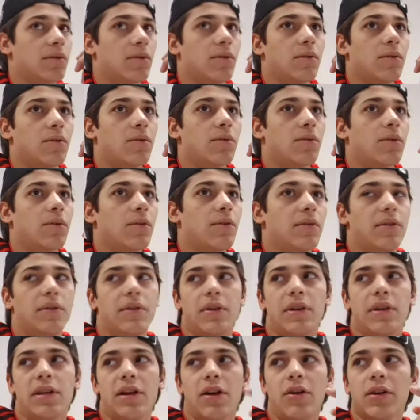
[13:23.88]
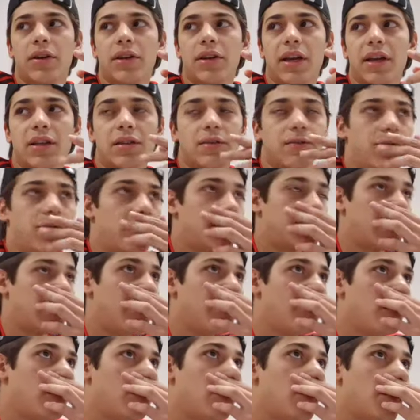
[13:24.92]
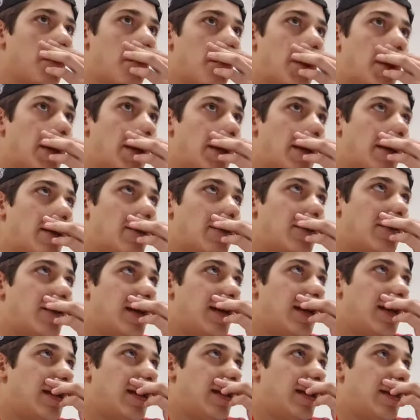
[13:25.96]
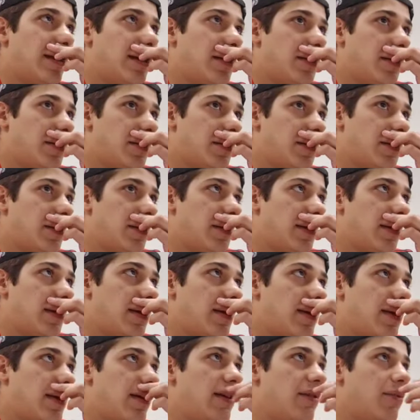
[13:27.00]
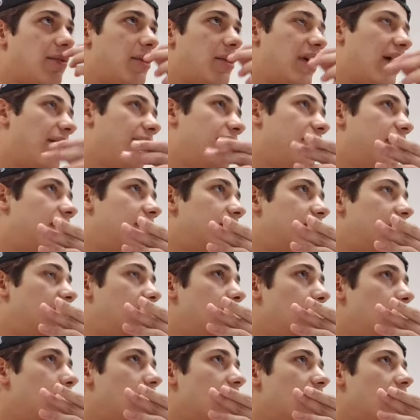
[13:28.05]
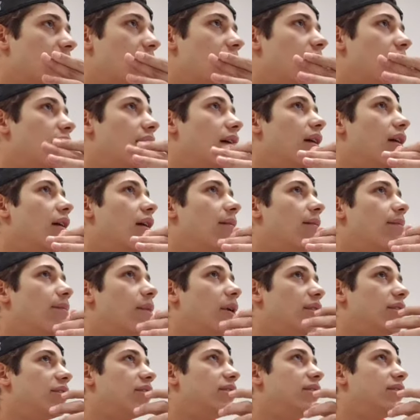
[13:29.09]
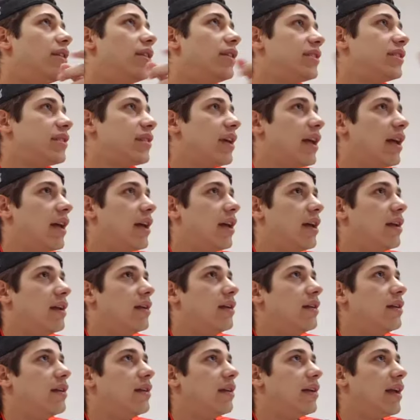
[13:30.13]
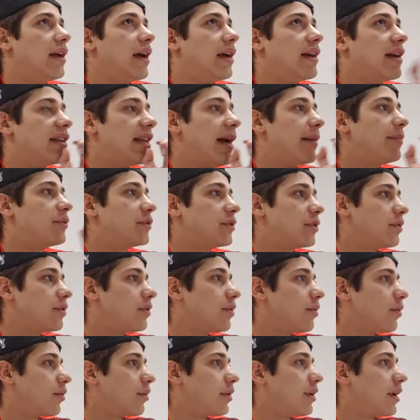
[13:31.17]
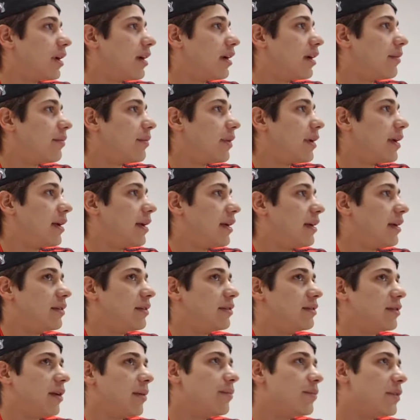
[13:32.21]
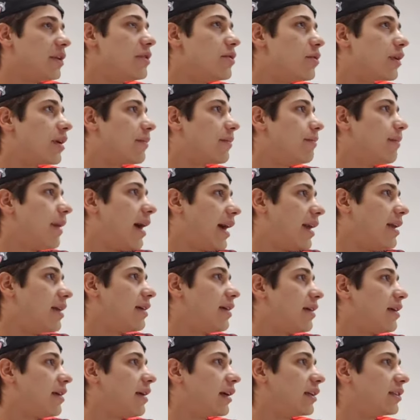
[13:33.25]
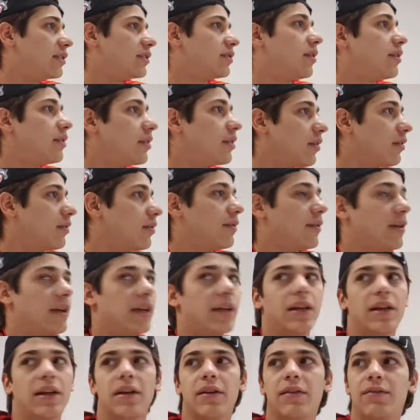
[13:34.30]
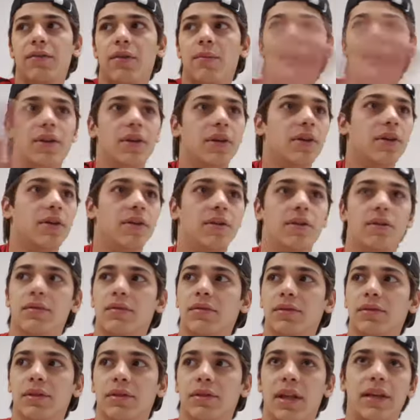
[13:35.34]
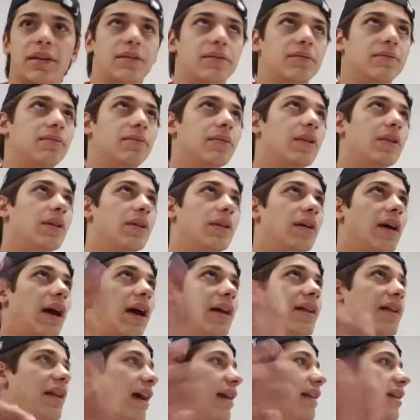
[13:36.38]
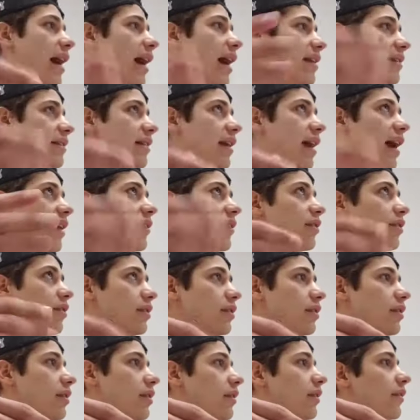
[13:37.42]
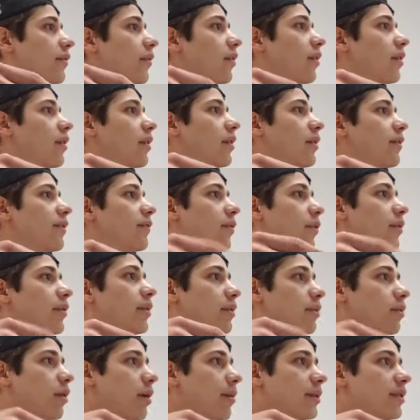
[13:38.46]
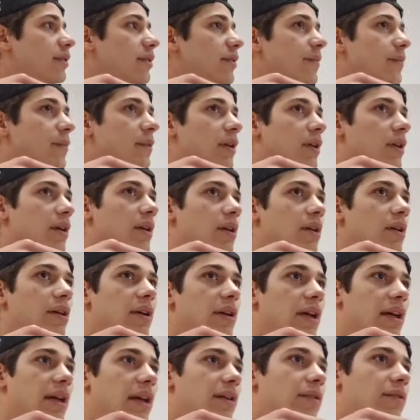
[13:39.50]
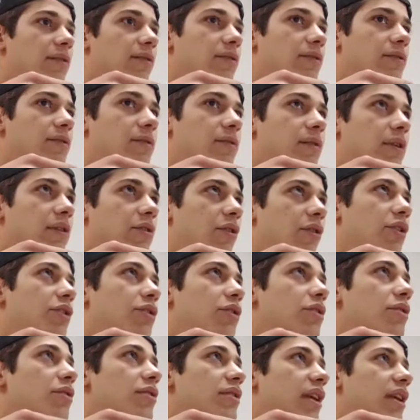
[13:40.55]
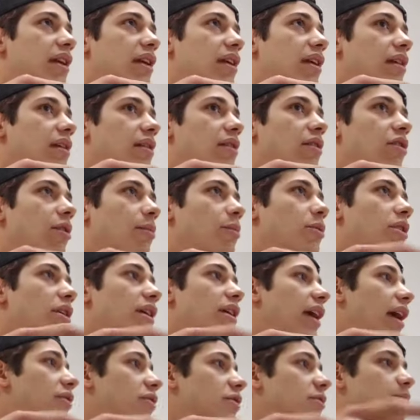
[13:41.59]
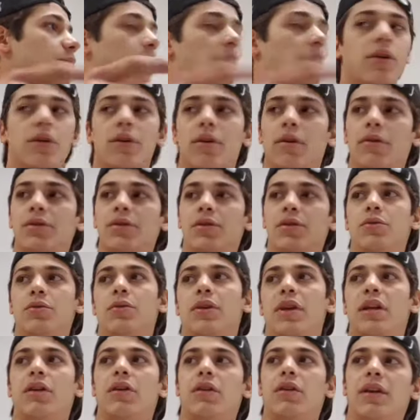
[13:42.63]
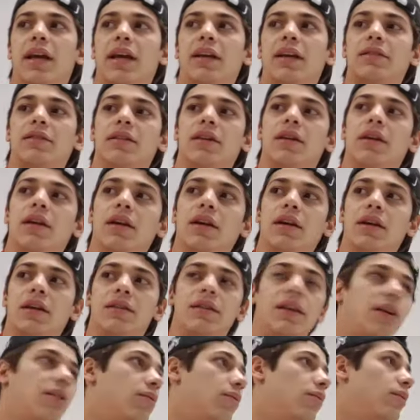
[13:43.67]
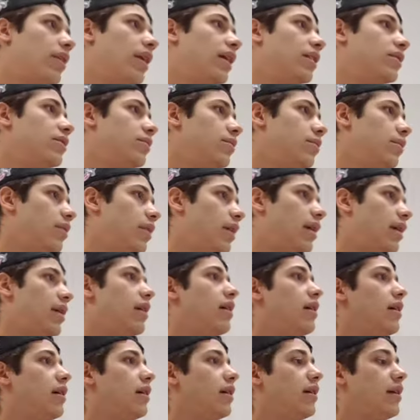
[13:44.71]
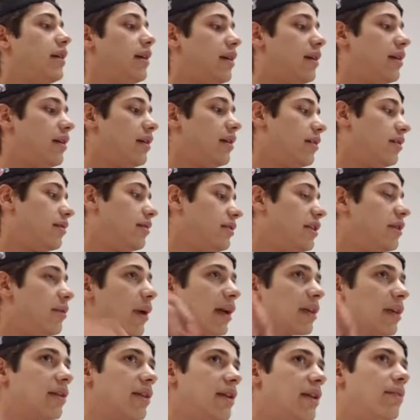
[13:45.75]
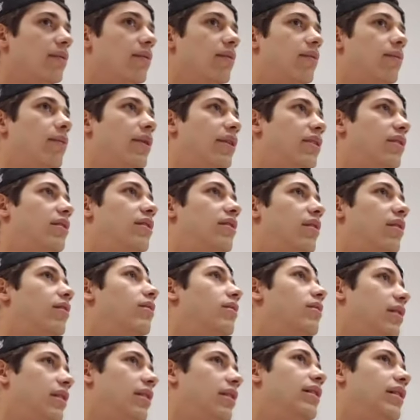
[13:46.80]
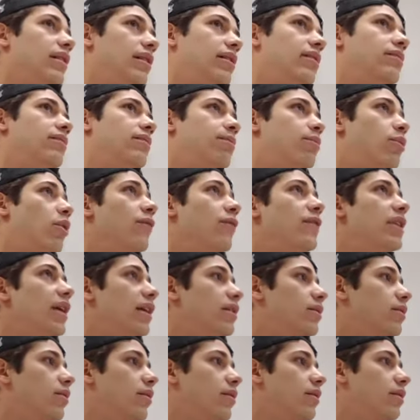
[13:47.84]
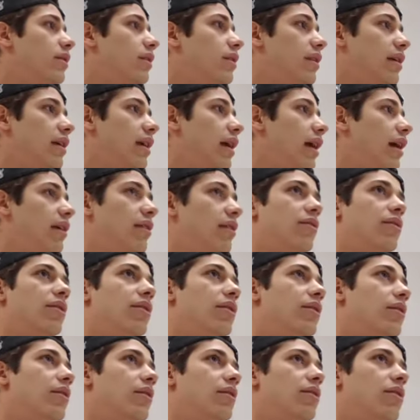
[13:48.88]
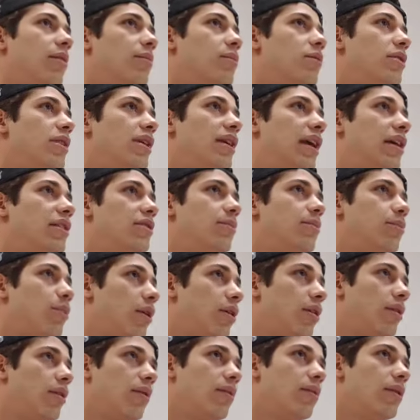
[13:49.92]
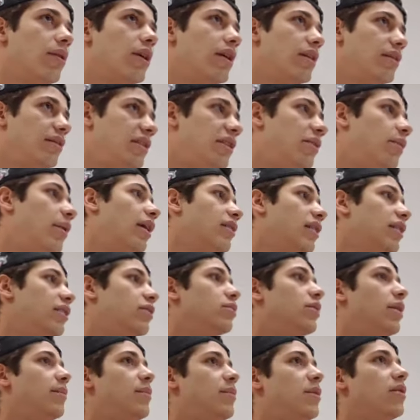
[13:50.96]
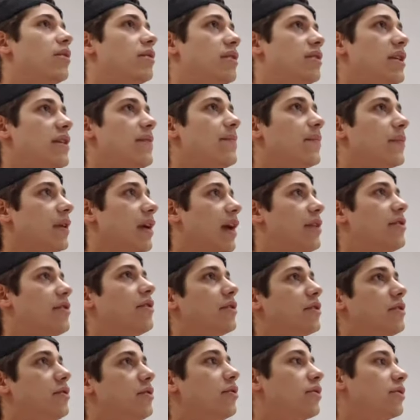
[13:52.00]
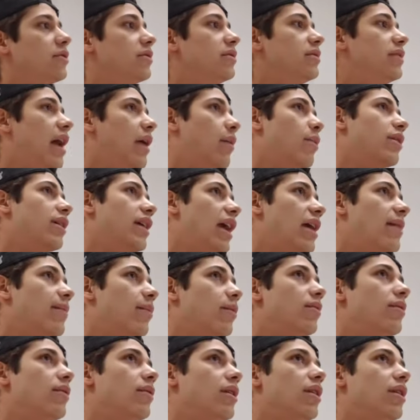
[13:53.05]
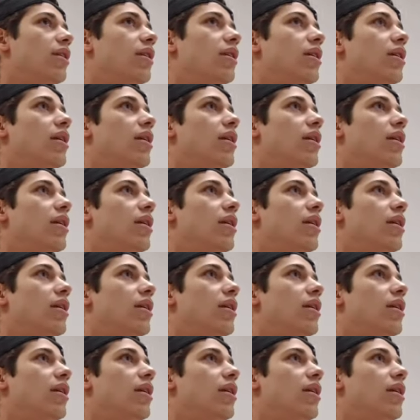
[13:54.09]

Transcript: So in our case, for example, we have the KUKA, but there's an adapter or something you can buy external from the like an add-on for the robot if in order to use a communications protocol, so you can connect the KUKA to the directly with Profinet or another communication protocol directly to the PLC and just use that one cable.